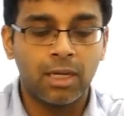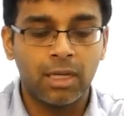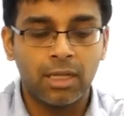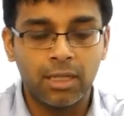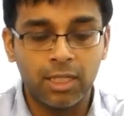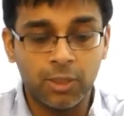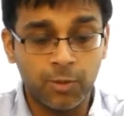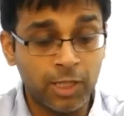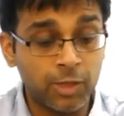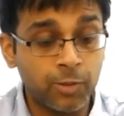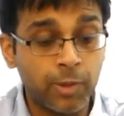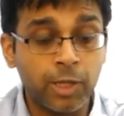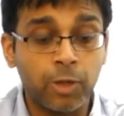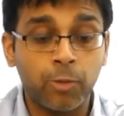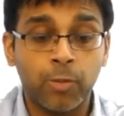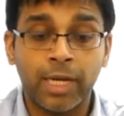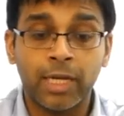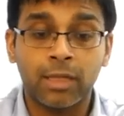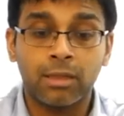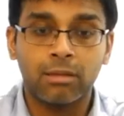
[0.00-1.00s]
This brings me to
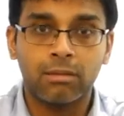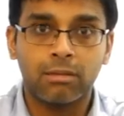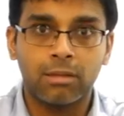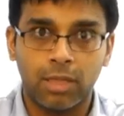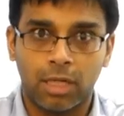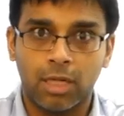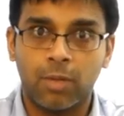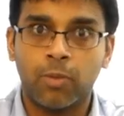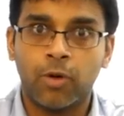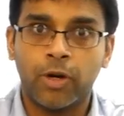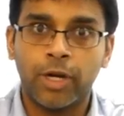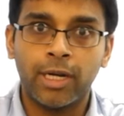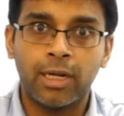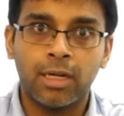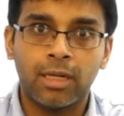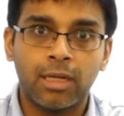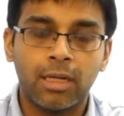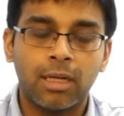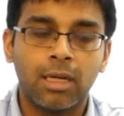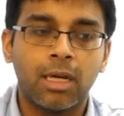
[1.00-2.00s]
my third
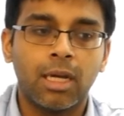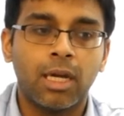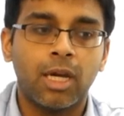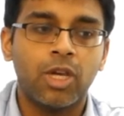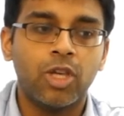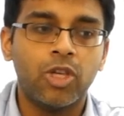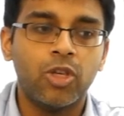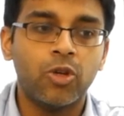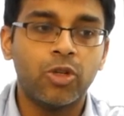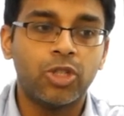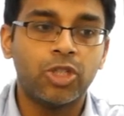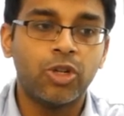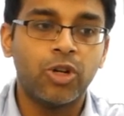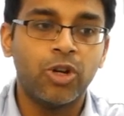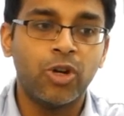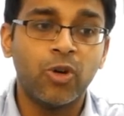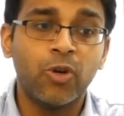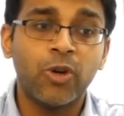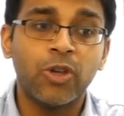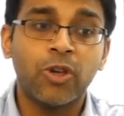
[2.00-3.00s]
point. You should
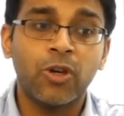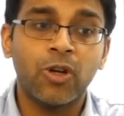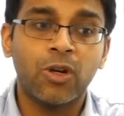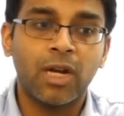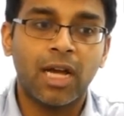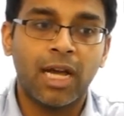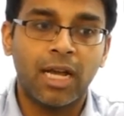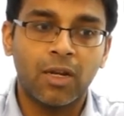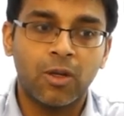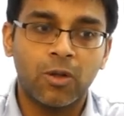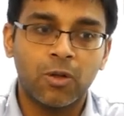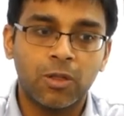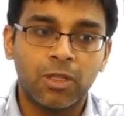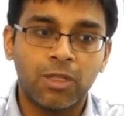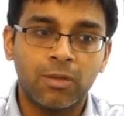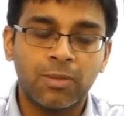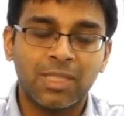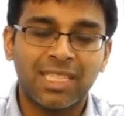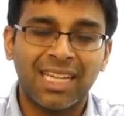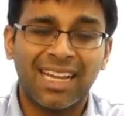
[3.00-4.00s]
know your
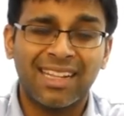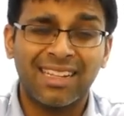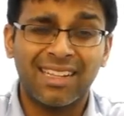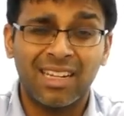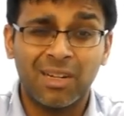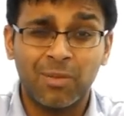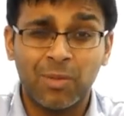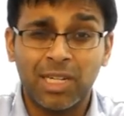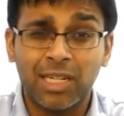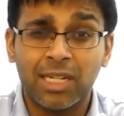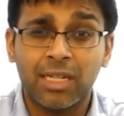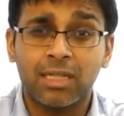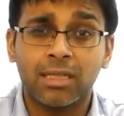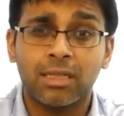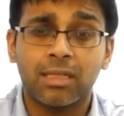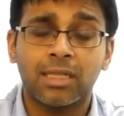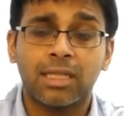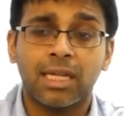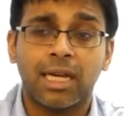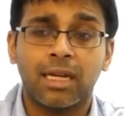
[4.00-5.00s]
algorithms and their
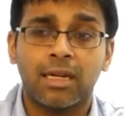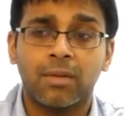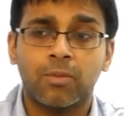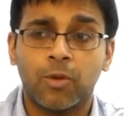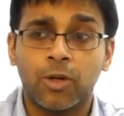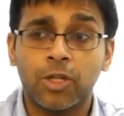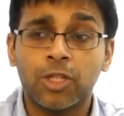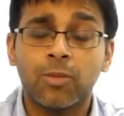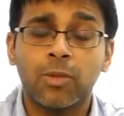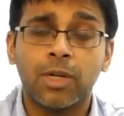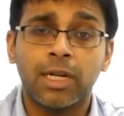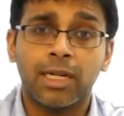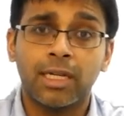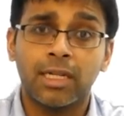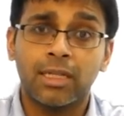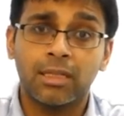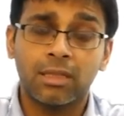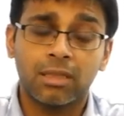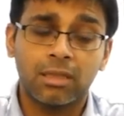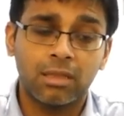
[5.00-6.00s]
limitations and
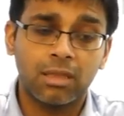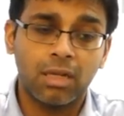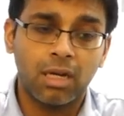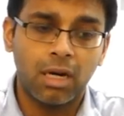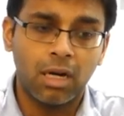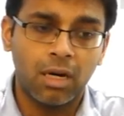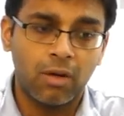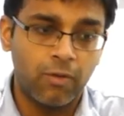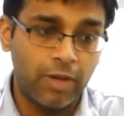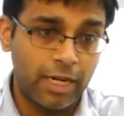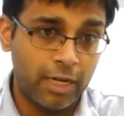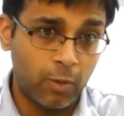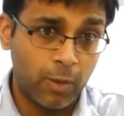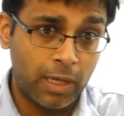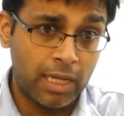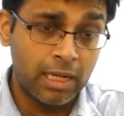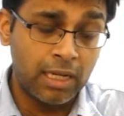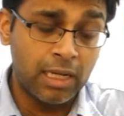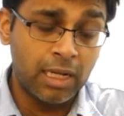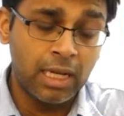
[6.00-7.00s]
possibilities very
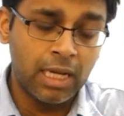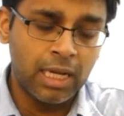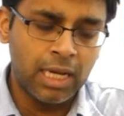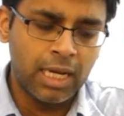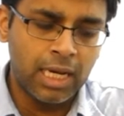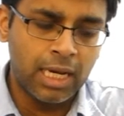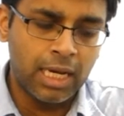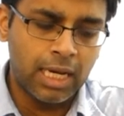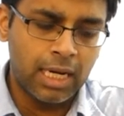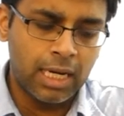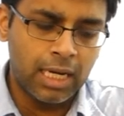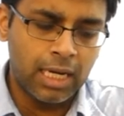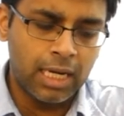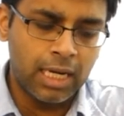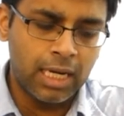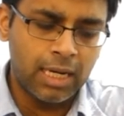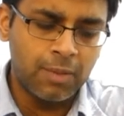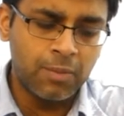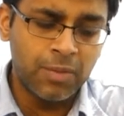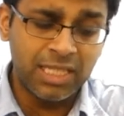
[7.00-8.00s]
well.
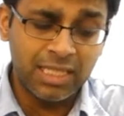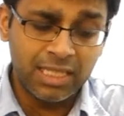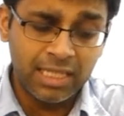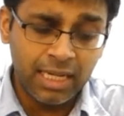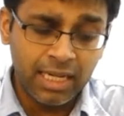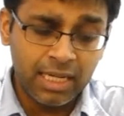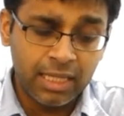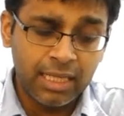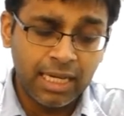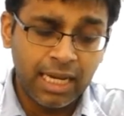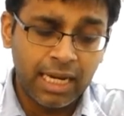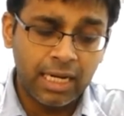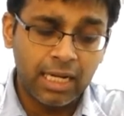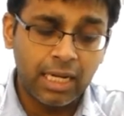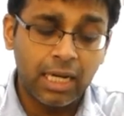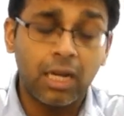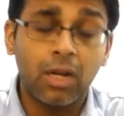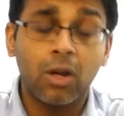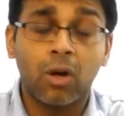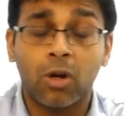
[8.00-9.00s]
A mistake that
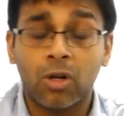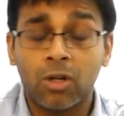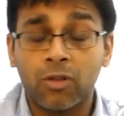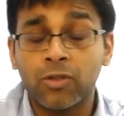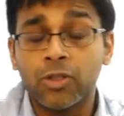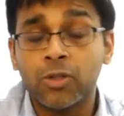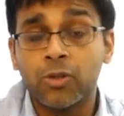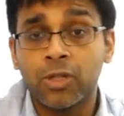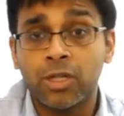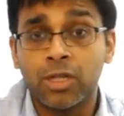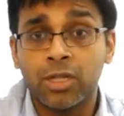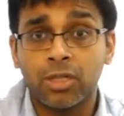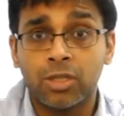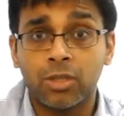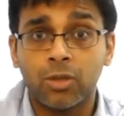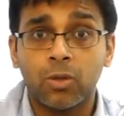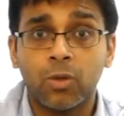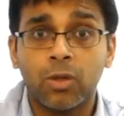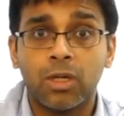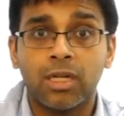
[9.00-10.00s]
a lot of juniors
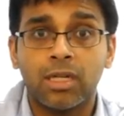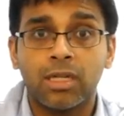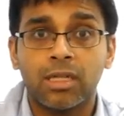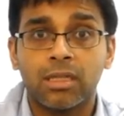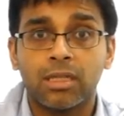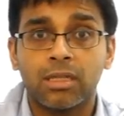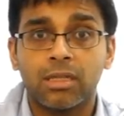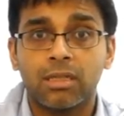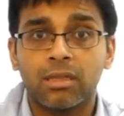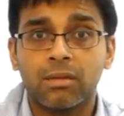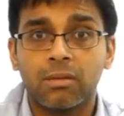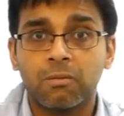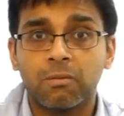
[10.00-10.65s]
do is,